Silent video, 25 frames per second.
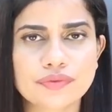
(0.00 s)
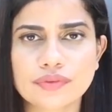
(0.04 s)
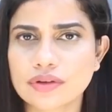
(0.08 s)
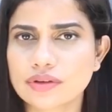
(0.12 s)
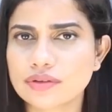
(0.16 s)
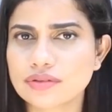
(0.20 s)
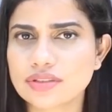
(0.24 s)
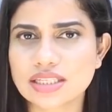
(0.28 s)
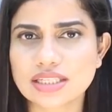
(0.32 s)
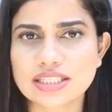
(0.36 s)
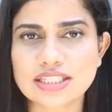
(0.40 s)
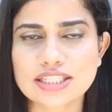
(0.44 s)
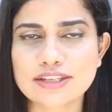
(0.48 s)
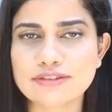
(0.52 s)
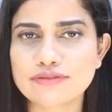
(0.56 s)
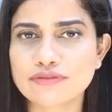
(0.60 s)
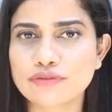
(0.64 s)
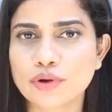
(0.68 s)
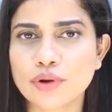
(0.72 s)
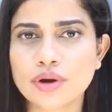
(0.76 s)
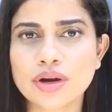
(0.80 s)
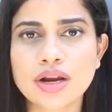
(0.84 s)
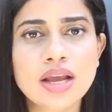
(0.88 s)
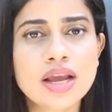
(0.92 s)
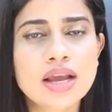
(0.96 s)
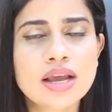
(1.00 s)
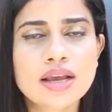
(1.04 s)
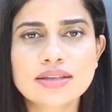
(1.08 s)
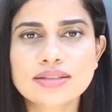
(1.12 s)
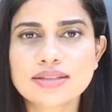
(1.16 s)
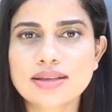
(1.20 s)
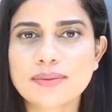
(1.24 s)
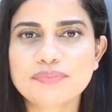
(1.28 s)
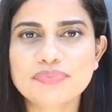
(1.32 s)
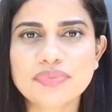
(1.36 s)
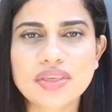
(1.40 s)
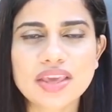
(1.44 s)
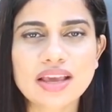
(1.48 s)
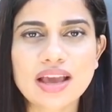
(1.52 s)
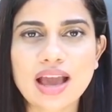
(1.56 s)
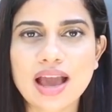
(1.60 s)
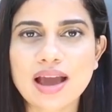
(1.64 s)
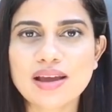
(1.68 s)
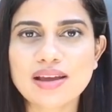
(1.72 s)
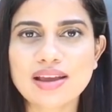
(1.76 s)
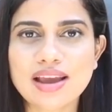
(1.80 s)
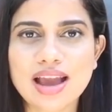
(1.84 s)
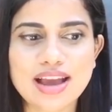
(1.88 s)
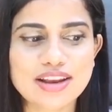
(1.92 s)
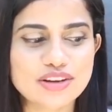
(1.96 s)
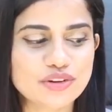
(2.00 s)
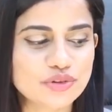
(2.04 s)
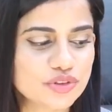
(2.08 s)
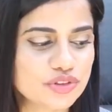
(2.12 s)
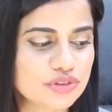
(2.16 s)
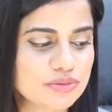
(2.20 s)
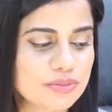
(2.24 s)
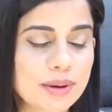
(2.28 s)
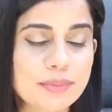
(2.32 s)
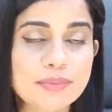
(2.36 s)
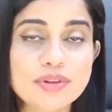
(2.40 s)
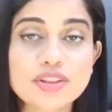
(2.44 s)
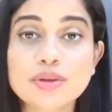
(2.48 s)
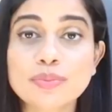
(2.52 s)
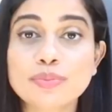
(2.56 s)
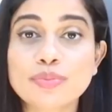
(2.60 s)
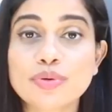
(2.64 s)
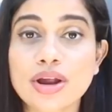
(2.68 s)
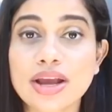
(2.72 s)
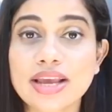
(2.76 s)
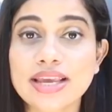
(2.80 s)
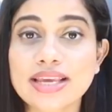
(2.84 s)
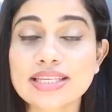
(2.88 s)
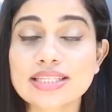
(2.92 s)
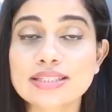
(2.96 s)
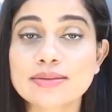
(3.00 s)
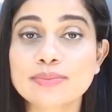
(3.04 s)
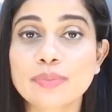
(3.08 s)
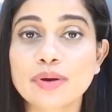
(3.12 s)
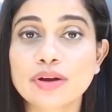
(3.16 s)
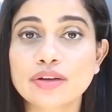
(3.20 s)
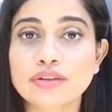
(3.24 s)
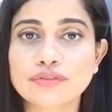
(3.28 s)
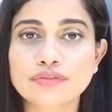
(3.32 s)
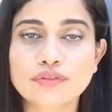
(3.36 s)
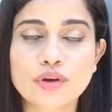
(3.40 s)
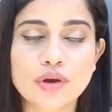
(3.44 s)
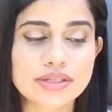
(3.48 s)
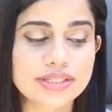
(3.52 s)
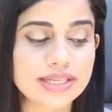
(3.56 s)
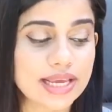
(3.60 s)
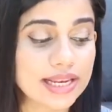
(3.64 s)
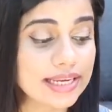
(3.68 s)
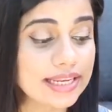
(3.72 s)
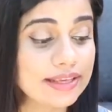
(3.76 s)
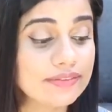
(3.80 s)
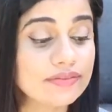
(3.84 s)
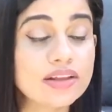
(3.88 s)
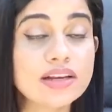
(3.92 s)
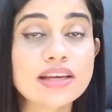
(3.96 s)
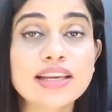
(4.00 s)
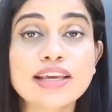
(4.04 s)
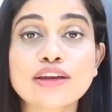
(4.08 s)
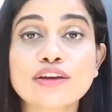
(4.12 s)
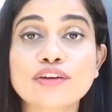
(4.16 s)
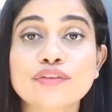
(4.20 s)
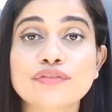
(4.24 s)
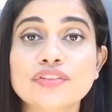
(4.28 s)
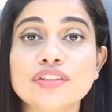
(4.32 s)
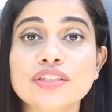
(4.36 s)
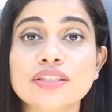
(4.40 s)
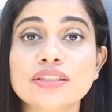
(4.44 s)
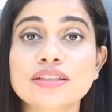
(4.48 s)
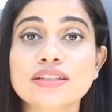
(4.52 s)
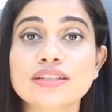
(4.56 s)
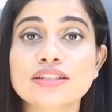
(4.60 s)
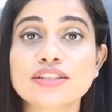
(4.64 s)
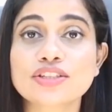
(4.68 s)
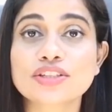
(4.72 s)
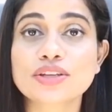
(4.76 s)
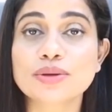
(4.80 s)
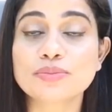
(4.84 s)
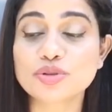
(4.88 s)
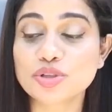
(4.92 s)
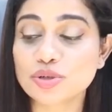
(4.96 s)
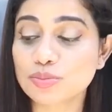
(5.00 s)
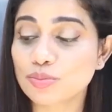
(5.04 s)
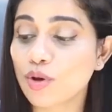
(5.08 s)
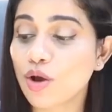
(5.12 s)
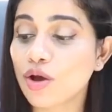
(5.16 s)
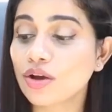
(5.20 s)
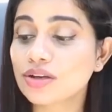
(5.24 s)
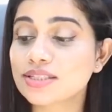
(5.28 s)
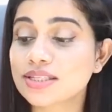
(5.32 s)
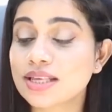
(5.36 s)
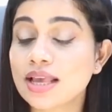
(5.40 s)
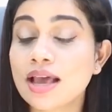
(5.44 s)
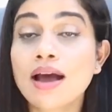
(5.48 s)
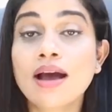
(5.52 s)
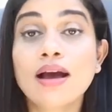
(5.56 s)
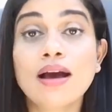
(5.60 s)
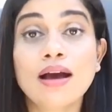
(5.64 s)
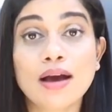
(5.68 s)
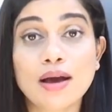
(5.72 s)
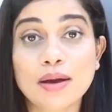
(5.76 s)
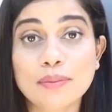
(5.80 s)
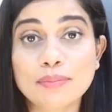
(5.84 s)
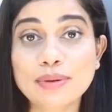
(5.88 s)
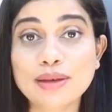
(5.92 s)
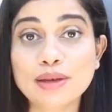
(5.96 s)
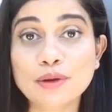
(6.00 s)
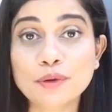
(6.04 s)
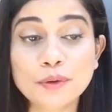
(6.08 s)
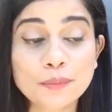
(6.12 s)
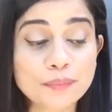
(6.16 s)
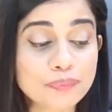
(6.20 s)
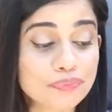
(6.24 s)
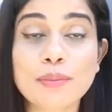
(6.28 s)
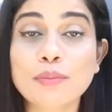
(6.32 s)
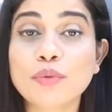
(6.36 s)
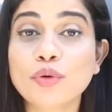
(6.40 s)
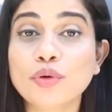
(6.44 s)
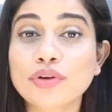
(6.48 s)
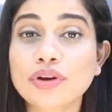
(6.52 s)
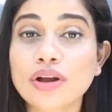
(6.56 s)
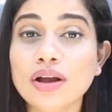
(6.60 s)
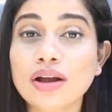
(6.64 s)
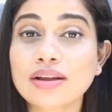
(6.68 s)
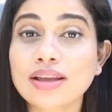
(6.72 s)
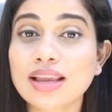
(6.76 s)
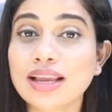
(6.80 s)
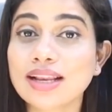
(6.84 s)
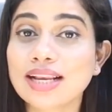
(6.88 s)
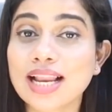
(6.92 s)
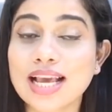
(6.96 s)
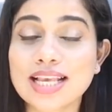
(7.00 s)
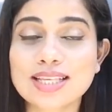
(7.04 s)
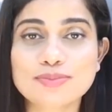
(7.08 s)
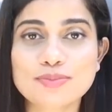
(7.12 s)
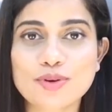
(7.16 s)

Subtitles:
64 something. I don't remember the price, but of course I'll leave the link of it in the description box below. Femora ki glass